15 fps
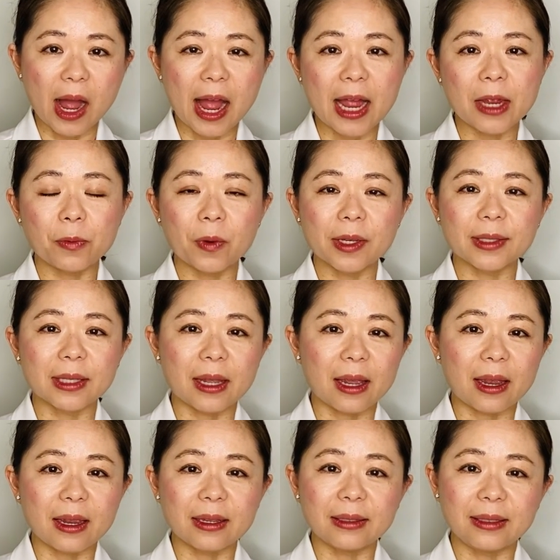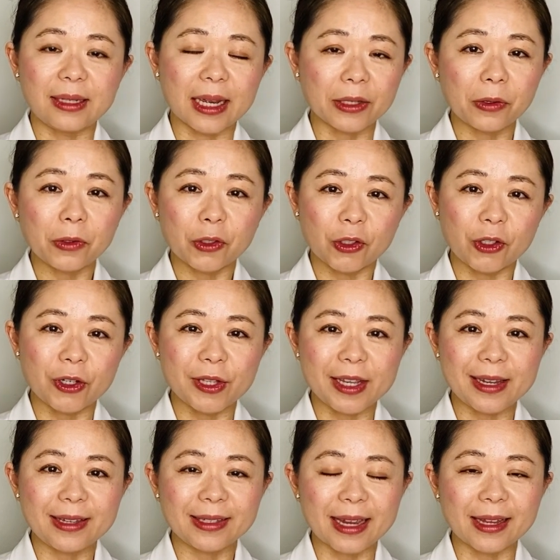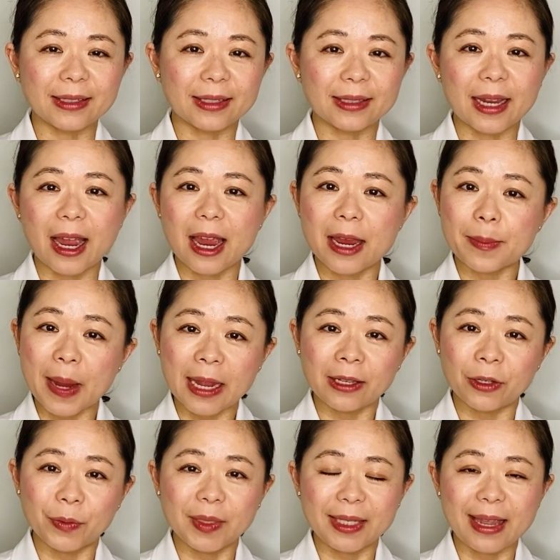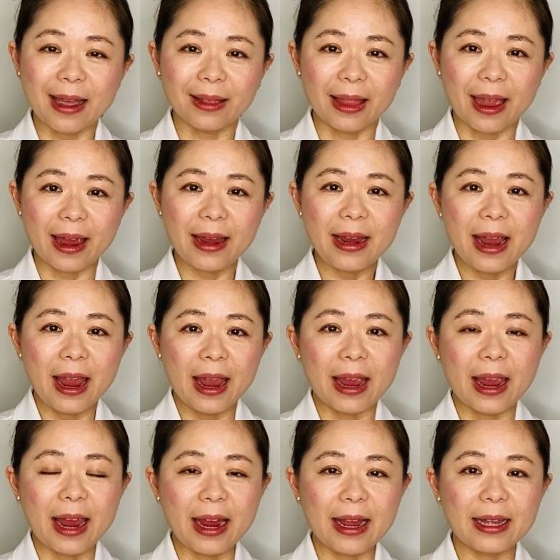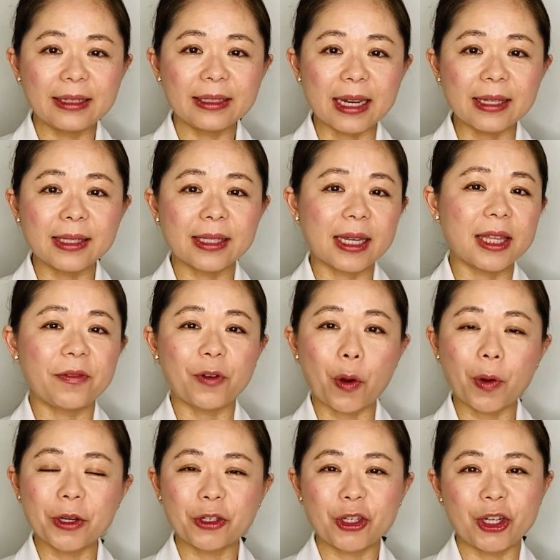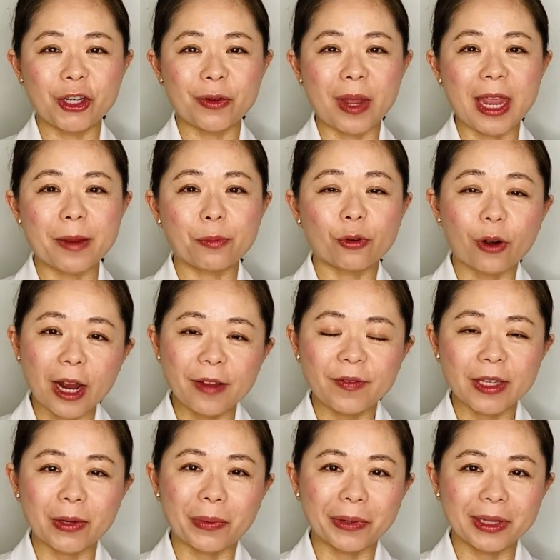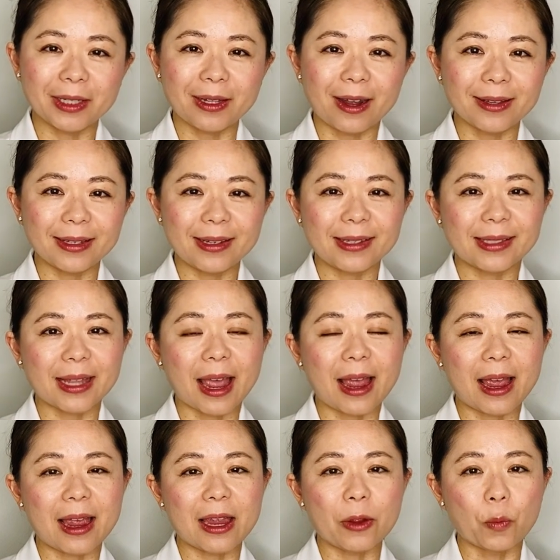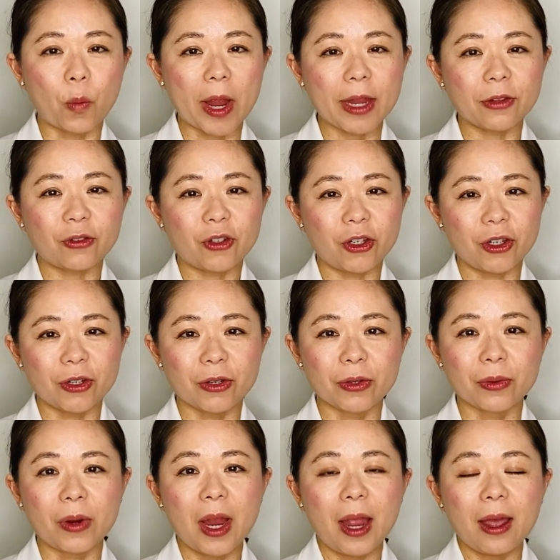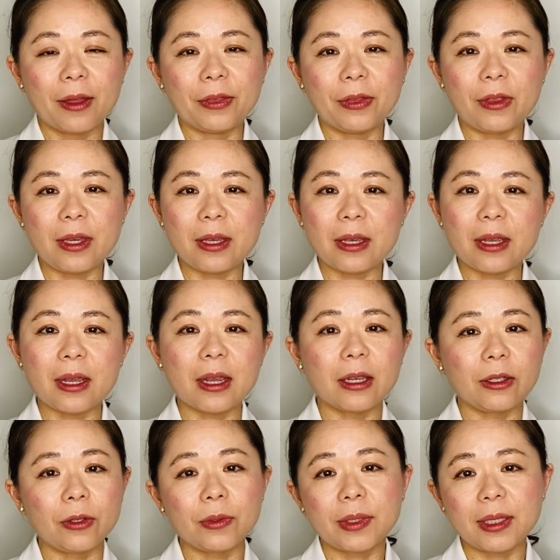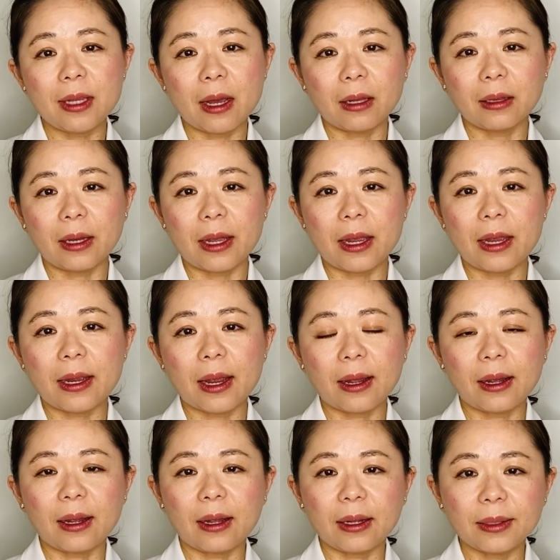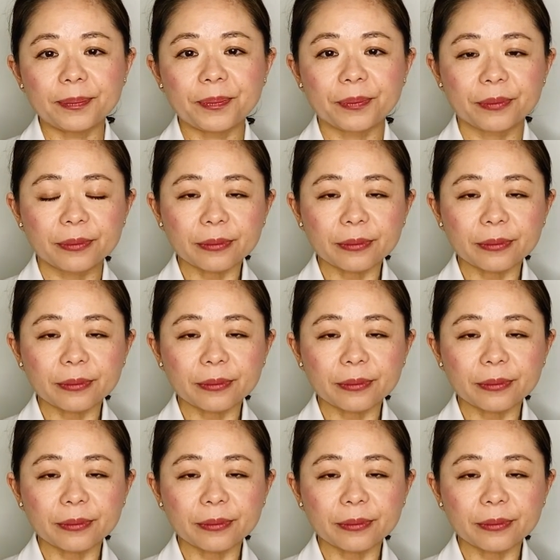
I was a dental student at the time at UCLA, and instead of going to a private orthodontist, I went to the UCLA